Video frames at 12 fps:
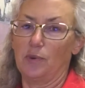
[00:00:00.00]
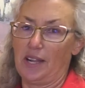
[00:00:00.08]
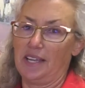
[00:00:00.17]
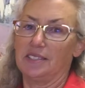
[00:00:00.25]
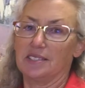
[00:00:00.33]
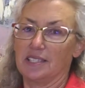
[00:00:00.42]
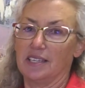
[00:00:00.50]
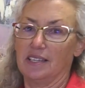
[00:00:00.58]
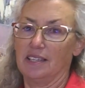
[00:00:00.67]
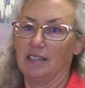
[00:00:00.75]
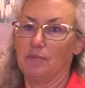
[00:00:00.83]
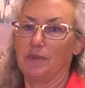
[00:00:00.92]
brakes.
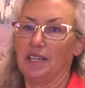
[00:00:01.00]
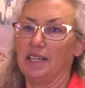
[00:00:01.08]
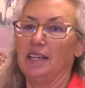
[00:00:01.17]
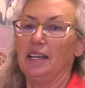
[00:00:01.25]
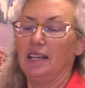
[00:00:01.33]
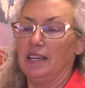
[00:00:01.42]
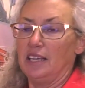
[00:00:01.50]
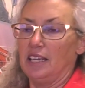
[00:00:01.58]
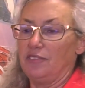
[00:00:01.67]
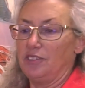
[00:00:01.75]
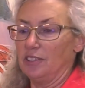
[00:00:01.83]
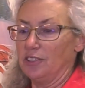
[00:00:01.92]
But
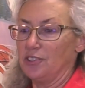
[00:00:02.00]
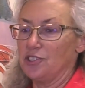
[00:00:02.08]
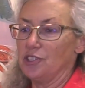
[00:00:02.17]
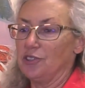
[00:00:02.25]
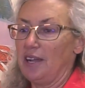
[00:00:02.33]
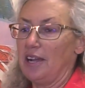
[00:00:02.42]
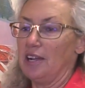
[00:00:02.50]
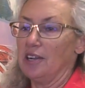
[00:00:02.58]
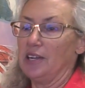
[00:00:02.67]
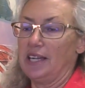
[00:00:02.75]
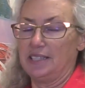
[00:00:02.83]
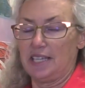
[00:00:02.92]
if you lose your
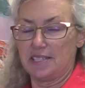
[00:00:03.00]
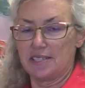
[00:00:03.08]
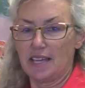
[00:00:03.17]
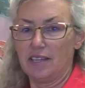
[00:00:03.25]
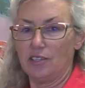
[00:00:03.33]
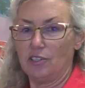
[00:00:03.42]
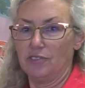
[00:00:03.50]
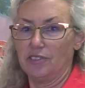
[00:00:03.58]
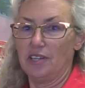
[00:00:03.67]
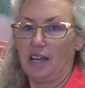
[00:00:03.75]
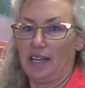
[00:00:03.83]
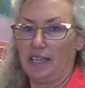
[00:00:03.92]
air and they set
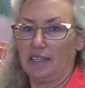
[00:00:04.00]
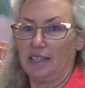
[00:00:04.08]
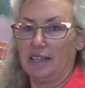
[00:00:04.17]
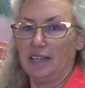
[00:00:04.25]
overnight